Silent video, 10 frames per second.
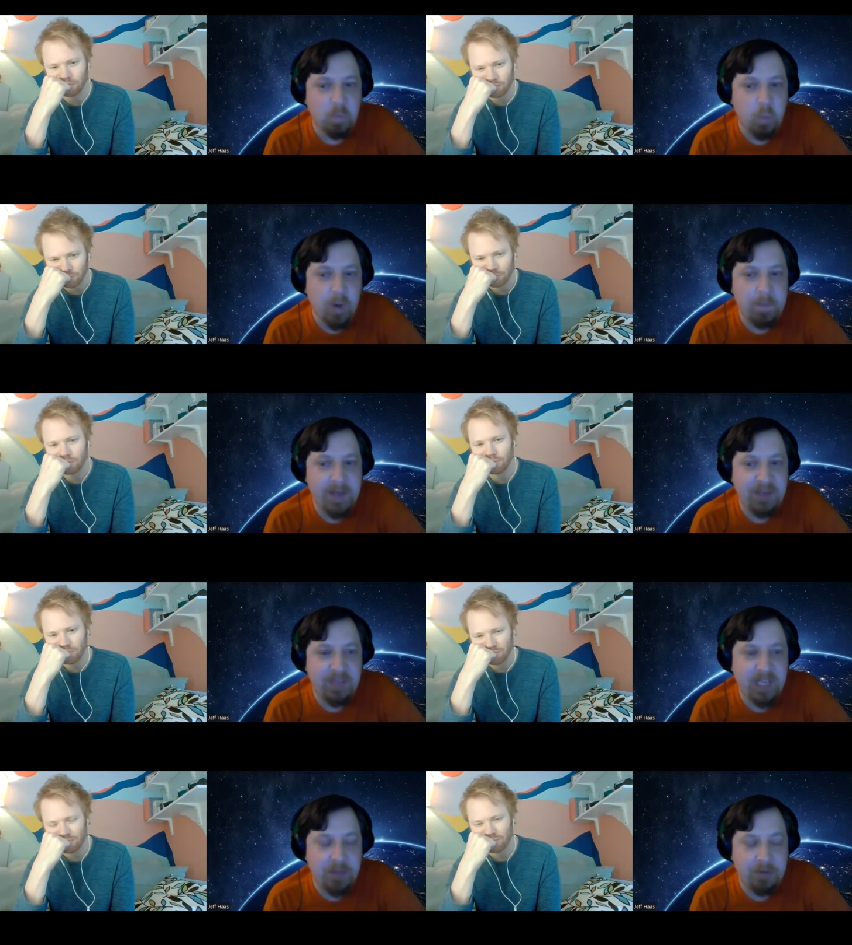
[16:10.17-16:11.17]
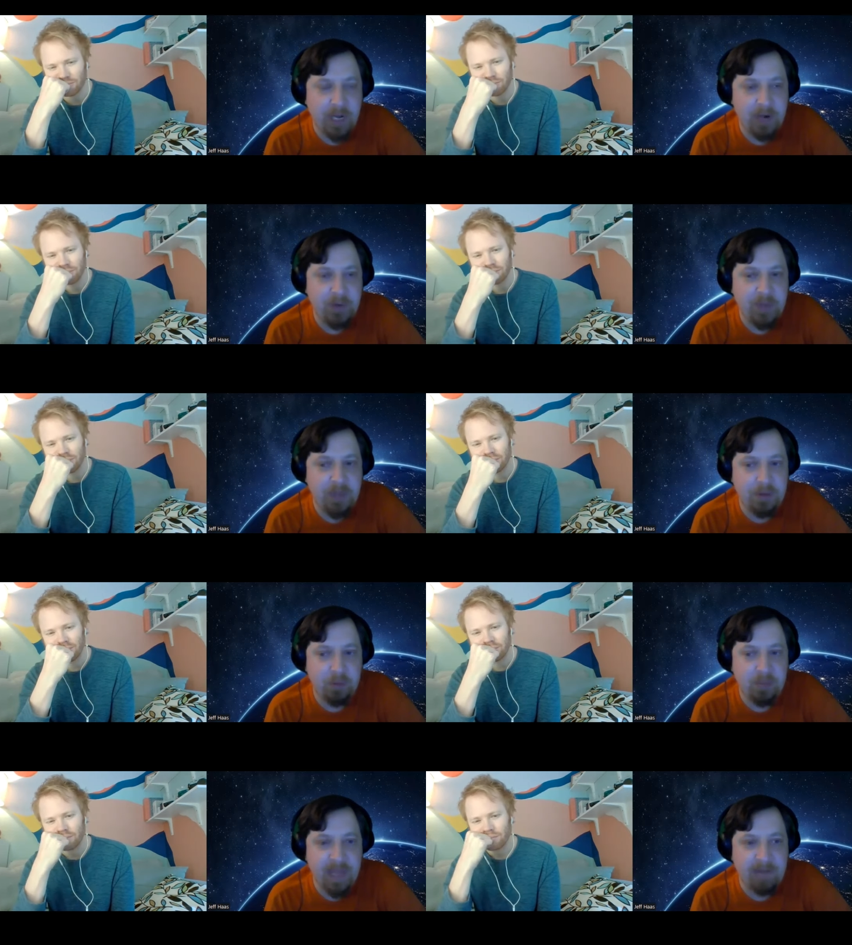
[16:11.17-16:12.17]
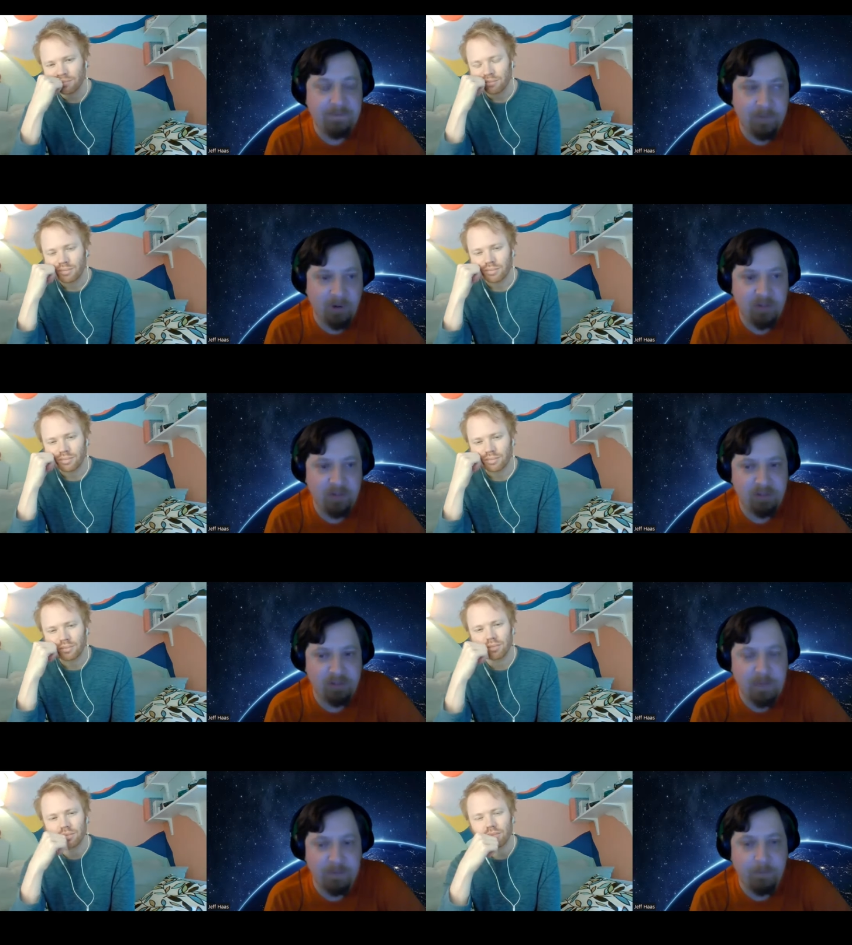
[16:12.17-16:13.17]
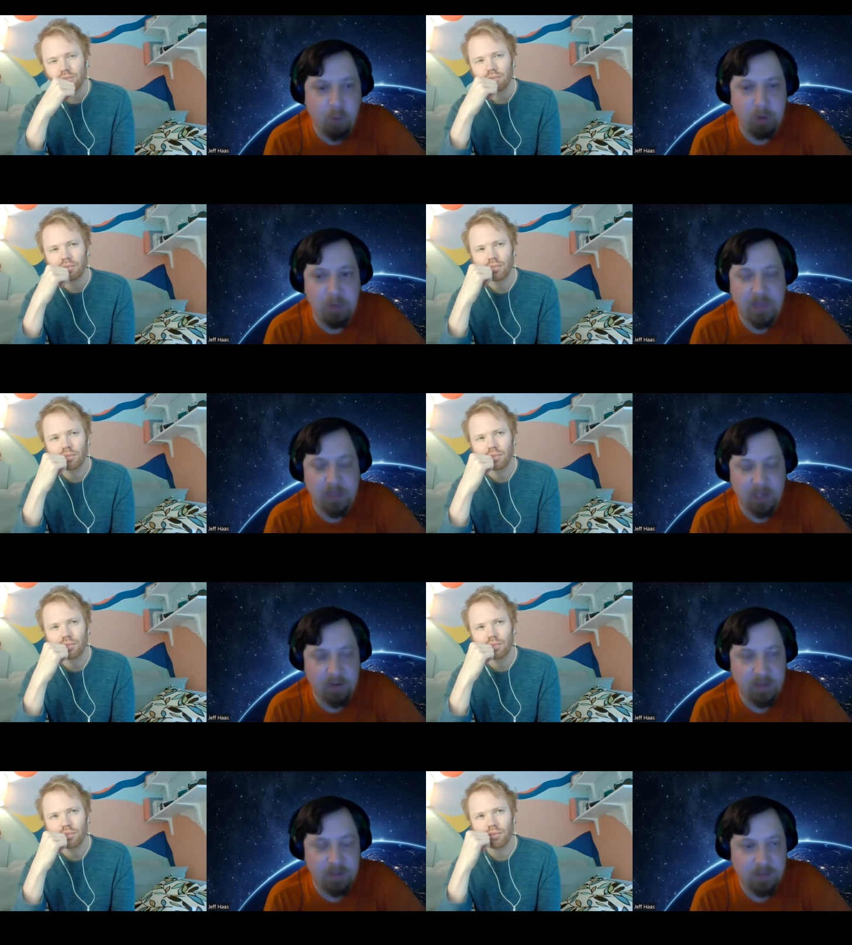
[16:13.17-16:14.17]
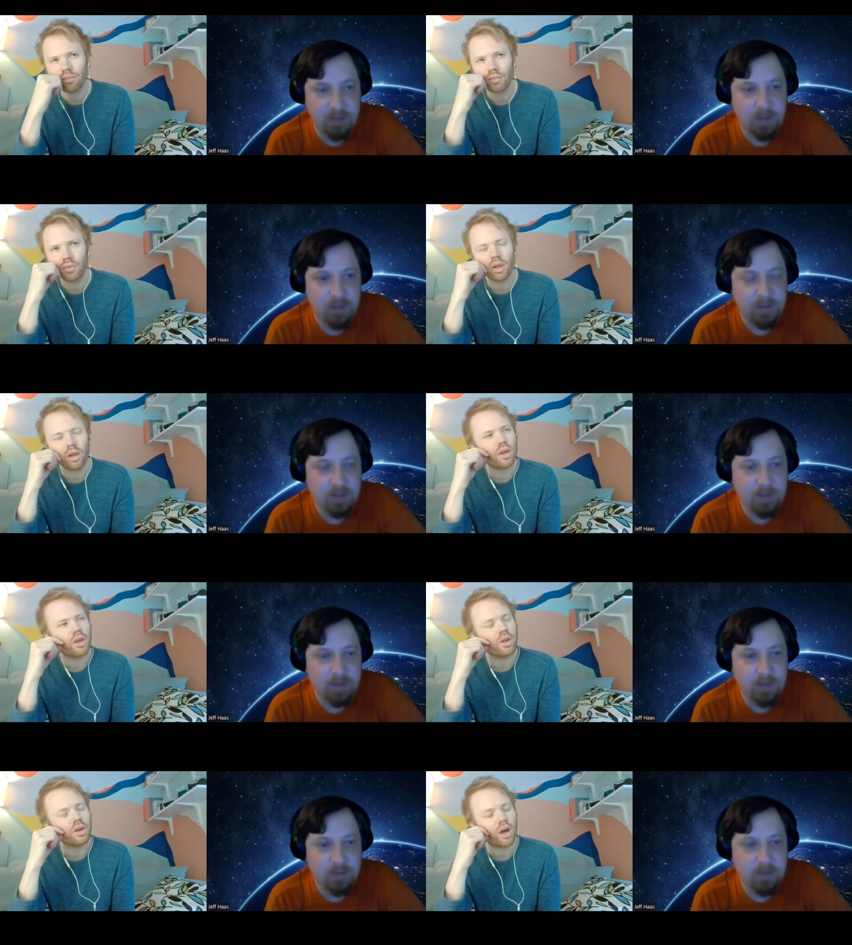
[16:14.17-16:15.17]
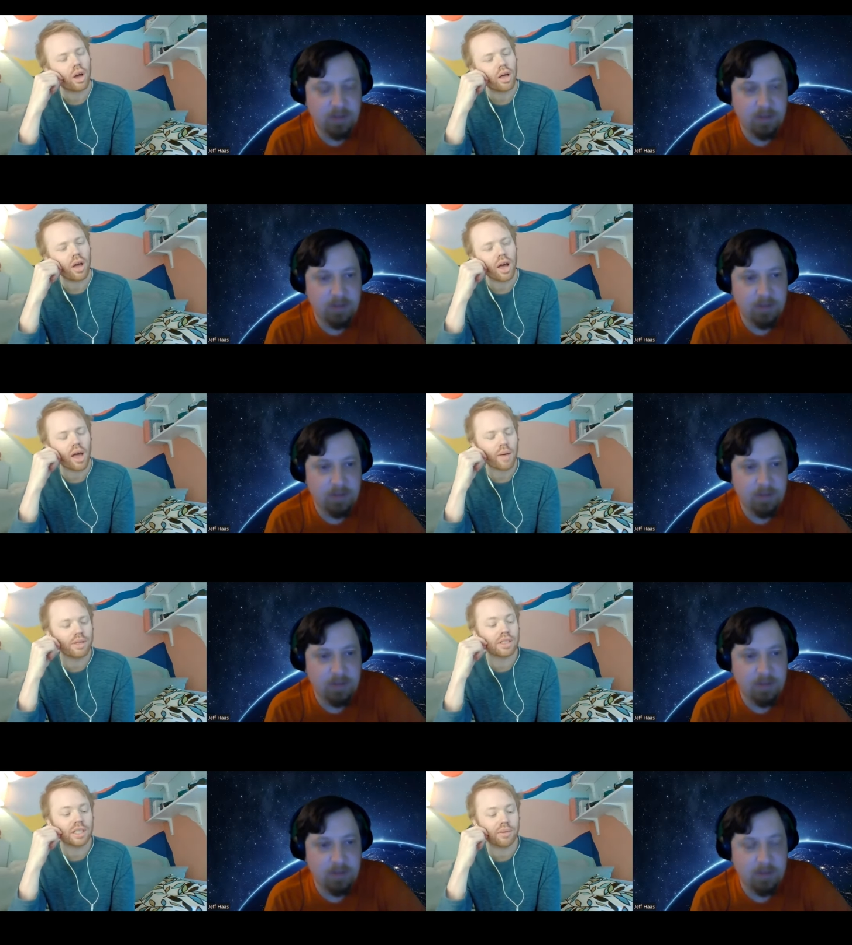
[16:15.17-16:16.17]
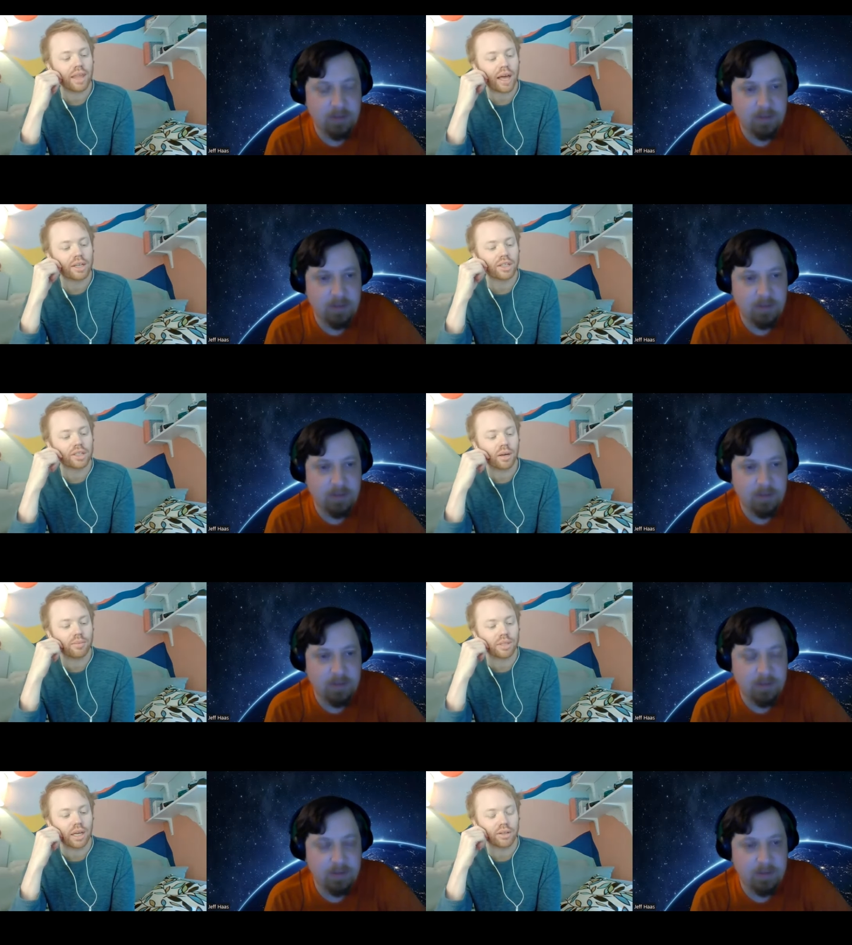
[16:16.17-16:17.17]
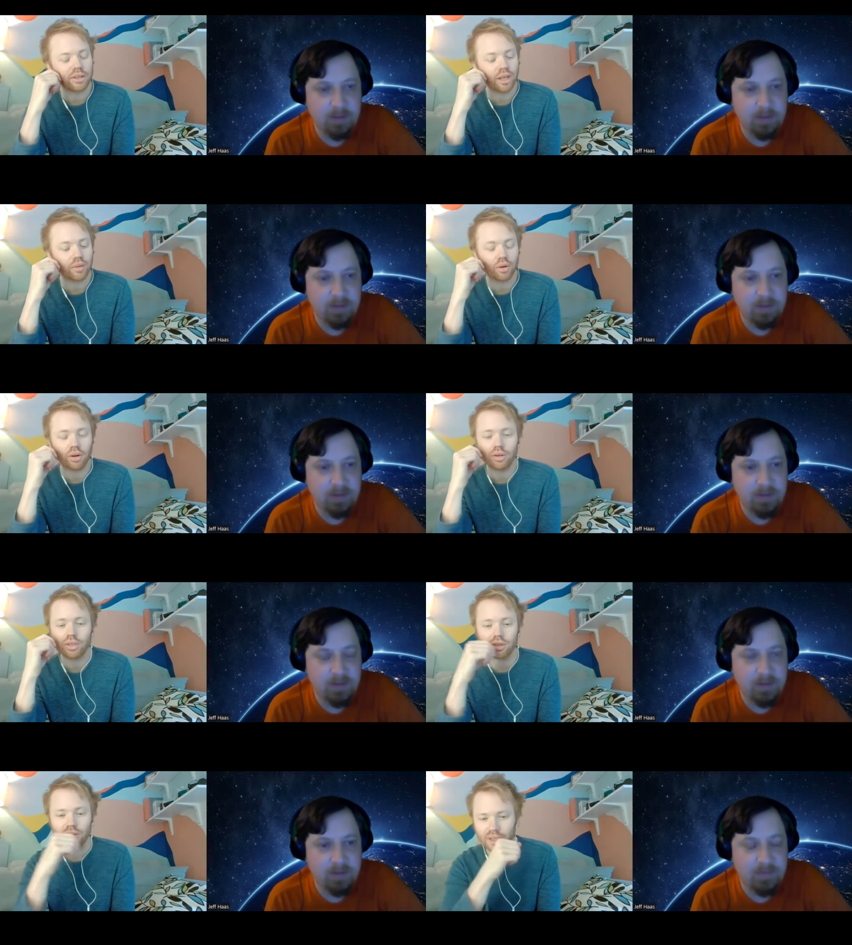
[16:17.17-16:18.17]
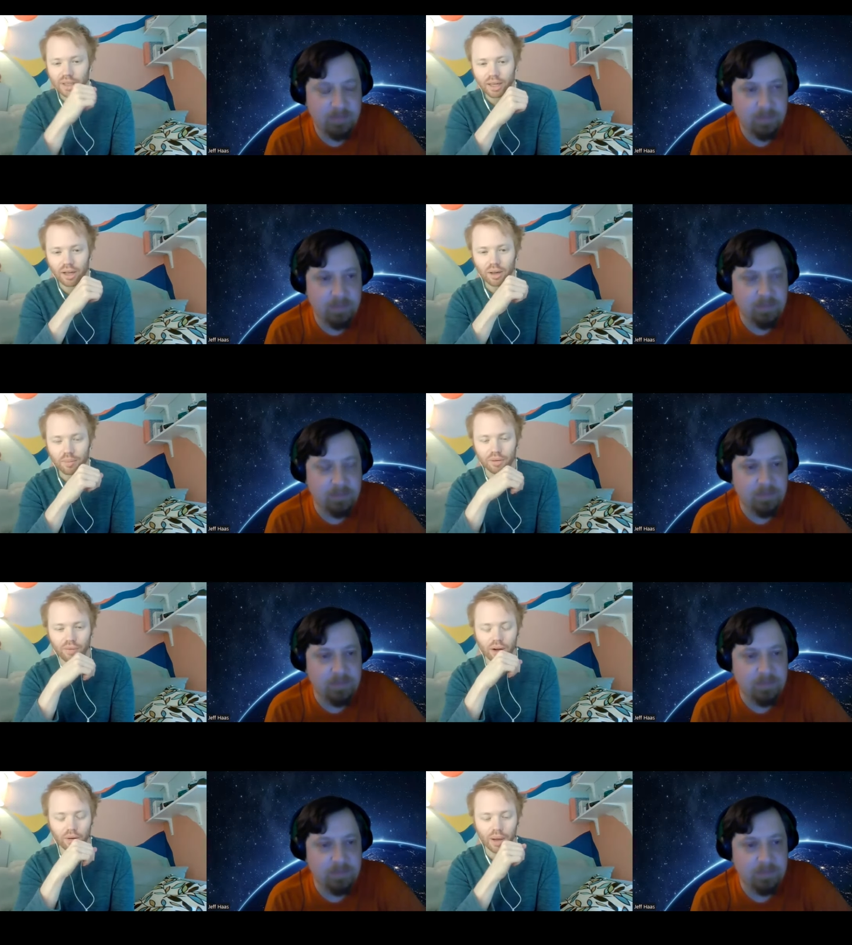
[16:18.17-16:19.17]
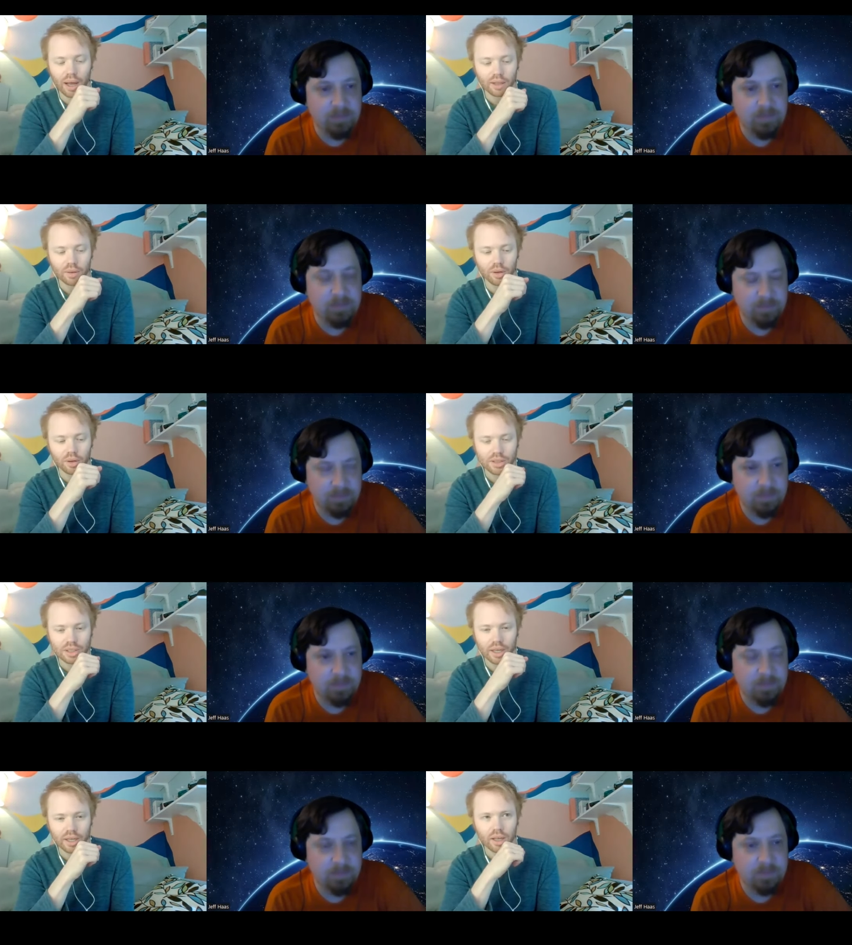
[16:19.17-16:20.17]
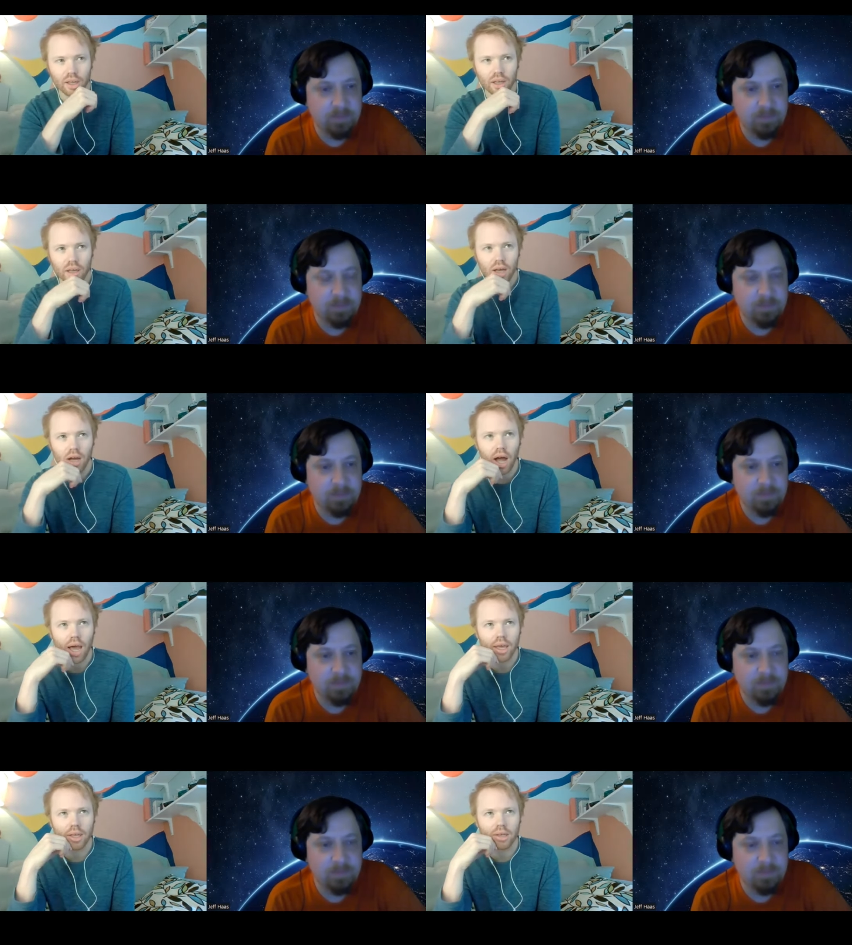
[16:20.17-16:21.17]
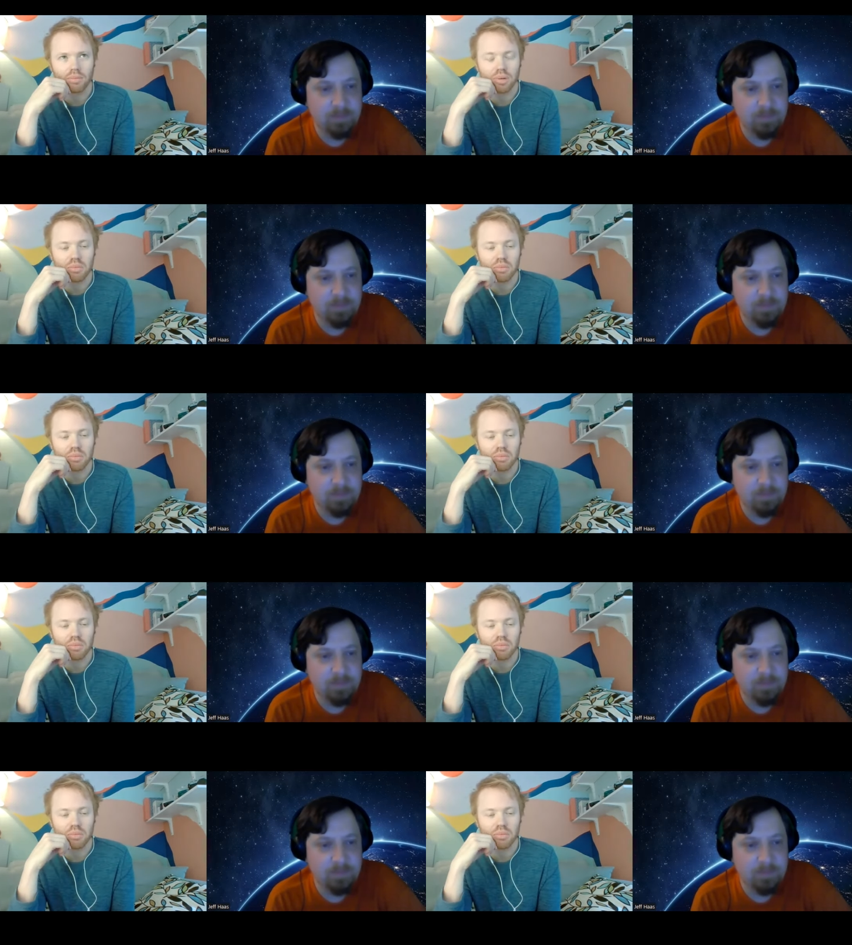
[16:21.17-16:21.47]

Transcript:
Speaker 1: What made you get through? How did you get through that first try before you had the courage?
Speaker 2: Uh, I mean, some of that just comes down to like rehearsal and like a bit of autopilot, where it's like I had